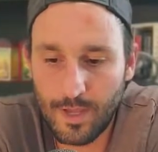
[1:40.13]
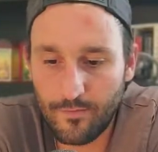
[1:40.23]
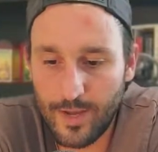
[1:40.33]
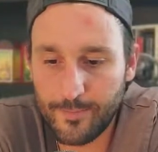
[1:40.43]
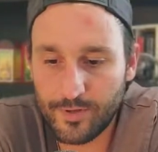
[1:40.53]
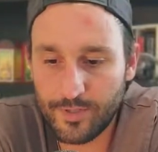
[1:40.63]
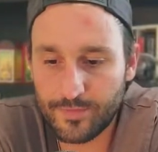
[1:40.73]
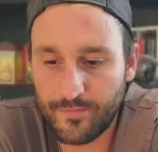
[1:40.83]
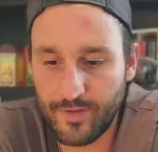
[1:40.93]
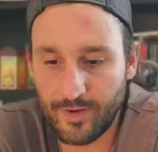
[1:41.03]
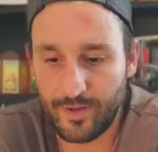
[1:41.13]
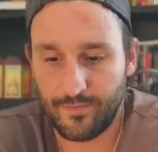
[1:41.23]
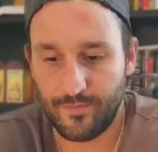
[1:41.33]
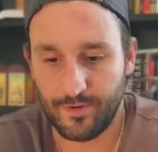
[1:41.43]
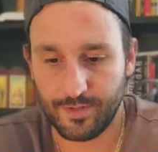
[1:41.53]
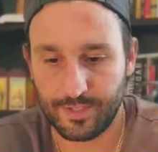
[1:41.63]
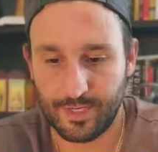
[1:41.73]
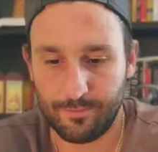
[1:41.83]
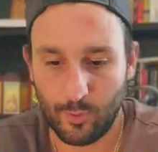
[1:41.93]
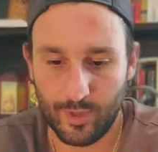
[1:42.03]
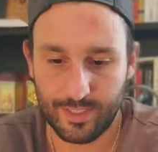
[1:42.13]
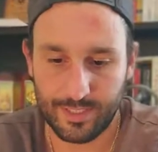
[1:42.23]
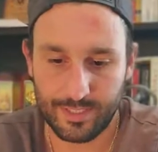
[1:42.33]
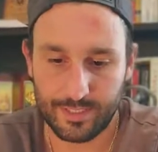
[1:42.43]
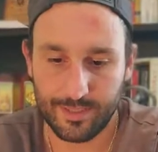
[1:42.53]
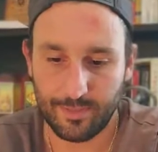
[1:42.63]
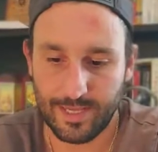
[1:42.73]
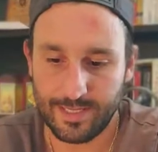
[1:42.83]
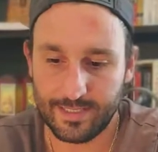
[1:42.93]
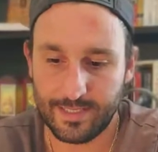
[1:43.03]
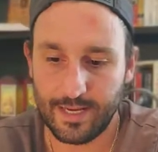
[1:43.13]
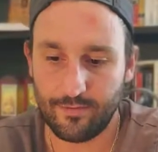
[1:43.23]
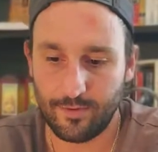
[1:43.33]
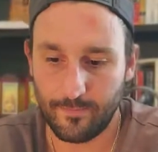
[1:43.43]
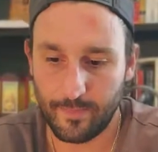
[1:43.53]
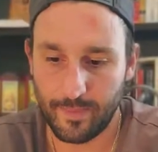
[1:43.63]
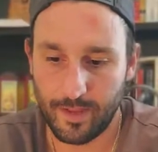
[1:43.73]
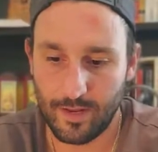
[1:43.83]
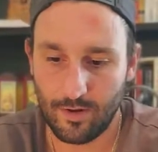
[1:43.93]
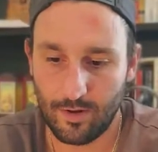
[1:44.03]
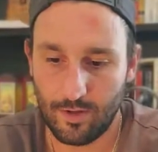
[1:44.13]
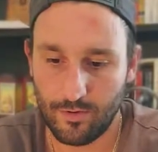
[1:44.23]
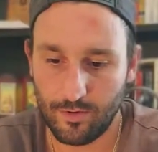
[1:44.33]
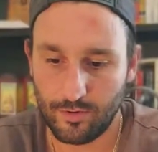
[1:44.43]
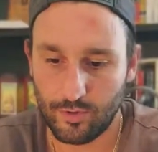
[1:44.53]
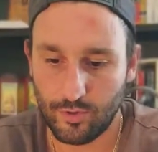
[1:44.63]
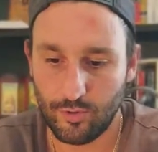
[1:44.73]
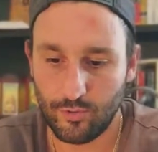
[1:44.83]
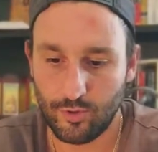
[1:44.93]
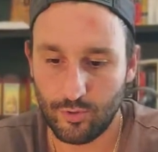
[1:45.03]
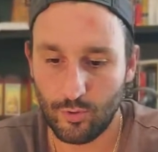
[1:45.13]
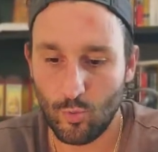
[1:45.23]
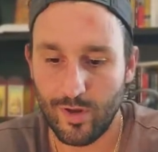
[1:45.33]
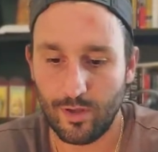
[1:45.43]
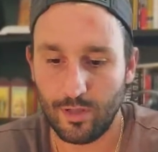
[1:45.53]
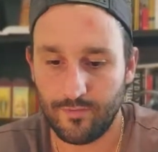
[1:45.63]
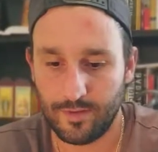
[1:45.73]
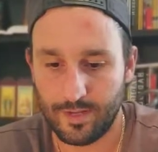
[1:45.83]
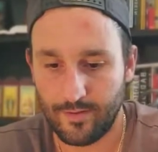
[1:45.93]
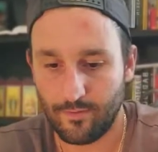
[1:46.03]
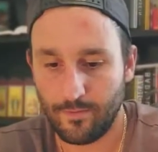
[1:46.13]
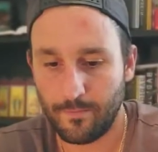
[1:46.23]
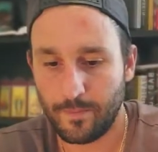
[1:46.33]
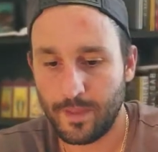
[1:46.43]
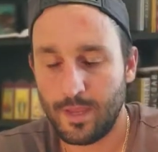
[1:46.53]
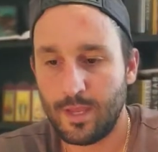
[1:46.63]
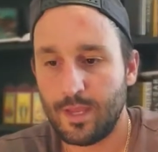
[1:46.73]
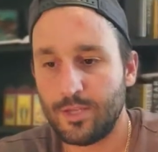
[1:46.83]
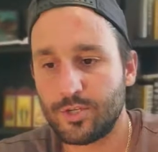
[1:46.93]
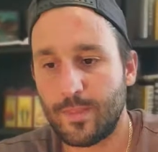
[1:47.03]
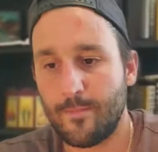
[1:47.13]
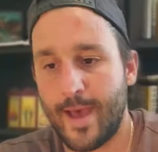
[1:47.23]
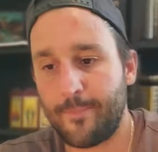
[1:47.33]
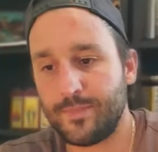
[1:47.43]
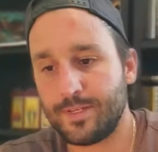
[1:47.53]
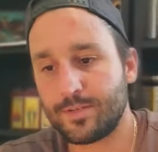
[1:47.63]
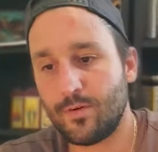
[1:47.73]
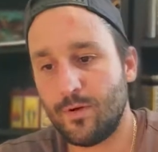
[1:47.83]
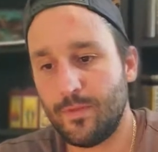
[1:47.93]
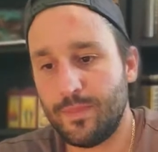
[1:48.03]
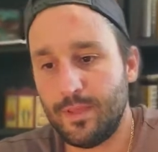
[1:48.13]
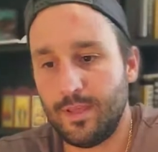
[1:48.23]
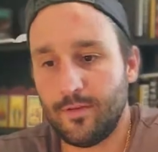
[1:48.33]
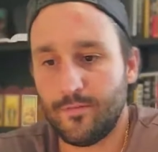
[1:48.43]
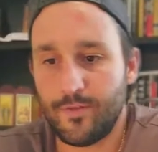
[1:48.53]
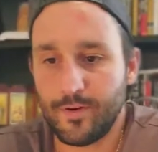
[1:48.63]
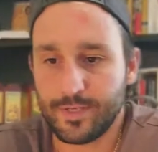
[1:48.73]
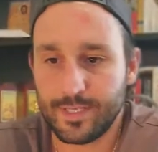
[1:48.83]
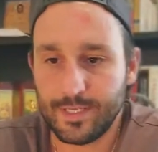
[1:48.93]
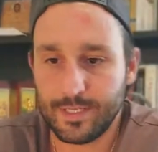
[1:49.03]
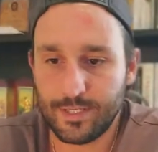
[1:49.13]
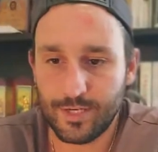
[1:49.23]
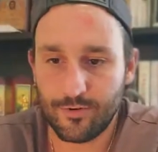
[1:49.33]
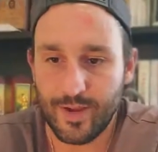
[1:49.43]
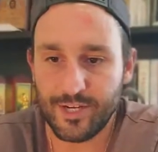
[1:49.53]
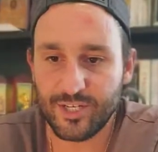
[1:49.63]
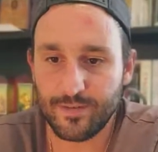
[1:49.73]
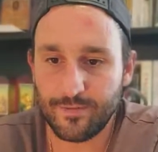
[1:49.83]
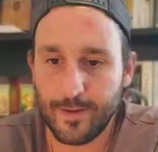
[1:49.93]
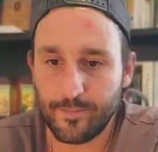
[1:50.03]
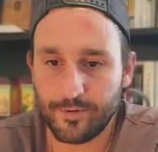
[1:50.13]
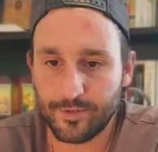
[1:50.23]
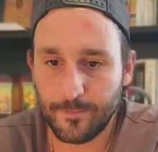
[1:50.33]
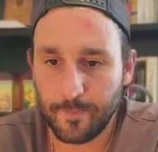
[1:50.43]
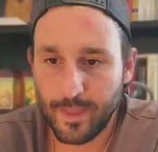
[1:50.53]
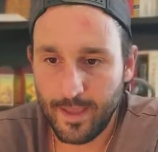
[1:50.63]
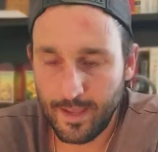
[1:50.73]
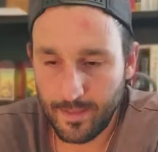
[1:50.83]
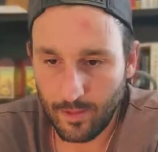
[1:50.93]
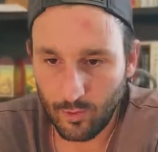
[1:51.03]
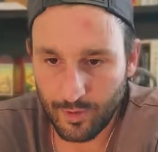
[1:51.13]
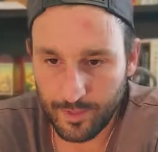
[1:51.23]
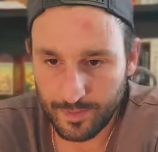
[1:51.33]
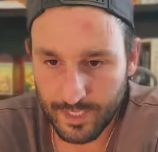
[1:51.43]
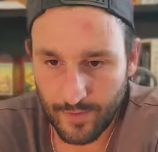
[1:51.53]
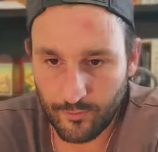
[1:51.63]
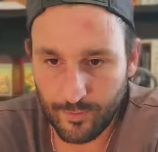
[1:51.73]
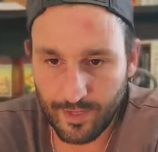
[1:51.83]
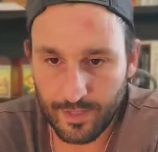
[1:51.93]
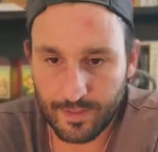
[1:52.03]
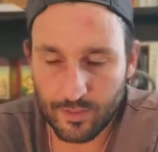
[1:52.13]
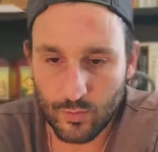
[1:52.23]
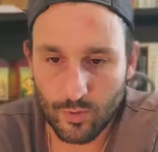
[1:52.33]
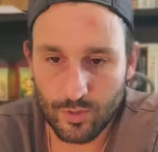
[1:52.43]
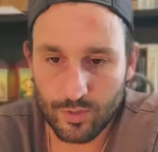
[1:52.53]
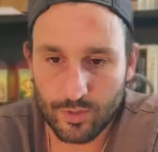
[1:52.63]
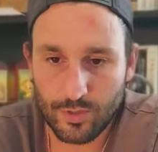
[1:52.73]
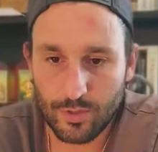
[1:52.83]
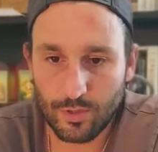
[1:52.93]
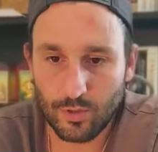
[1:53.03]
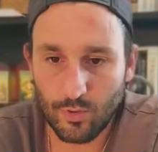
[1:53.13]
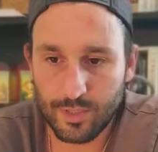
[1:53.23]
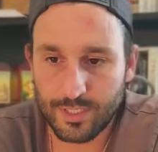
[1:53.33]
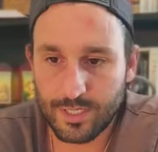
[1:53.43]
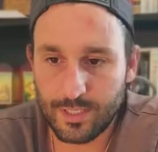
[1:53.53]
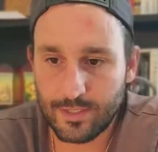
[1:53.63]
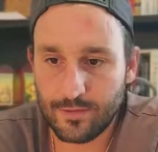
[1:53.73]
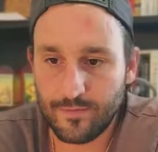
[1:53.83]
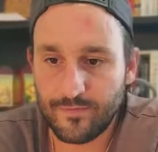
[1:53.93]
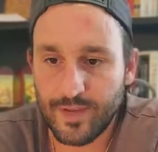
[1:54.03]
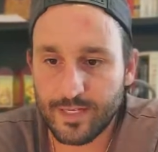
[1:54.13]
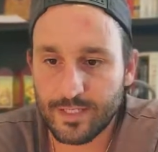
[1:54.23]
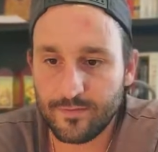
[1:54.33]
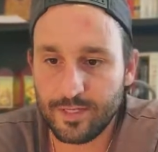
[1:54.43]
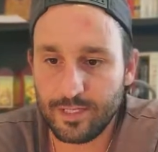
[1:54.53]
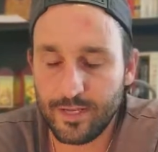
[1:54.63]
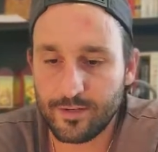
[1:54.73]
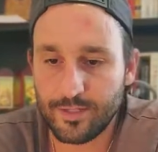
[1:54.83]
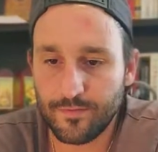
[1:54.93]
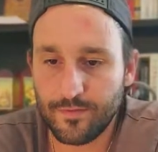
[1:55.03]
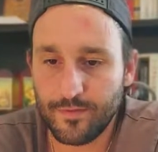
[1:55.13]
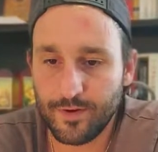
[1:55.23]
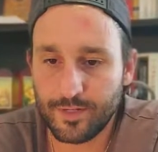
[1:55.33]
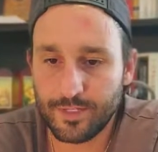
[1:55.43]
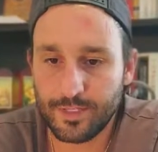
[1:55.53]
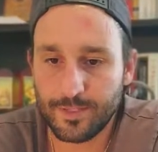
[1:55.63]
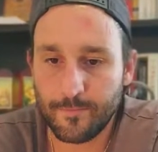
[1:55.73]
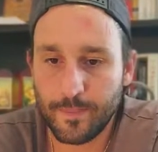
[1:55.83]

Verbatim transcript: Vipers, very fierce and poisonous, symbolize the devil and all those who do the will of the devil. John the Baptist called the Pharisees a generation of vipers. And the Lord himself repeated these words. The Lord said to the face of the leaders of the Pharisees,